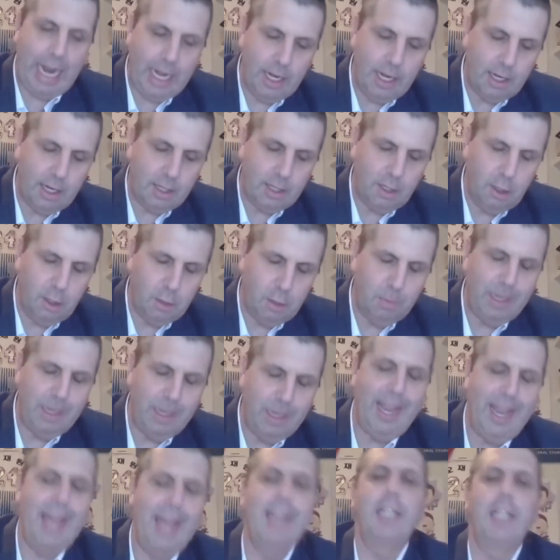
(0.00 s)

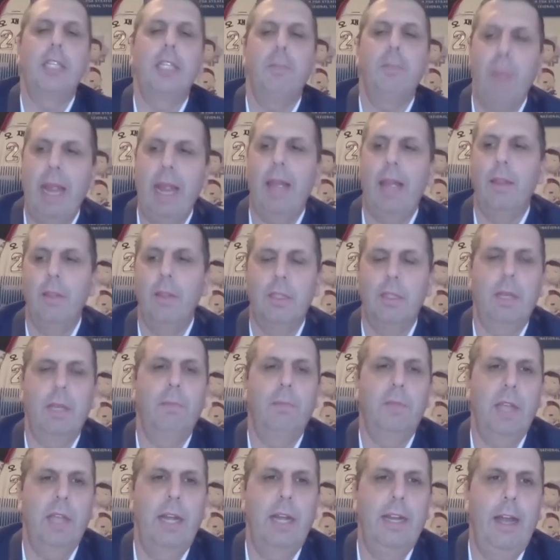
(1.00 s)
and expand this
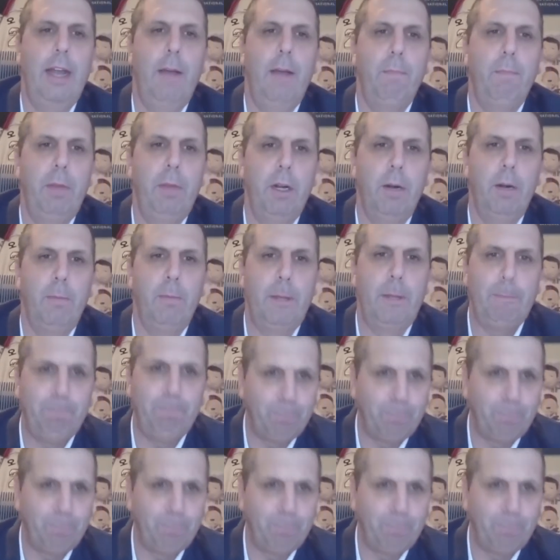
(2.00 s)
upside down pyramid.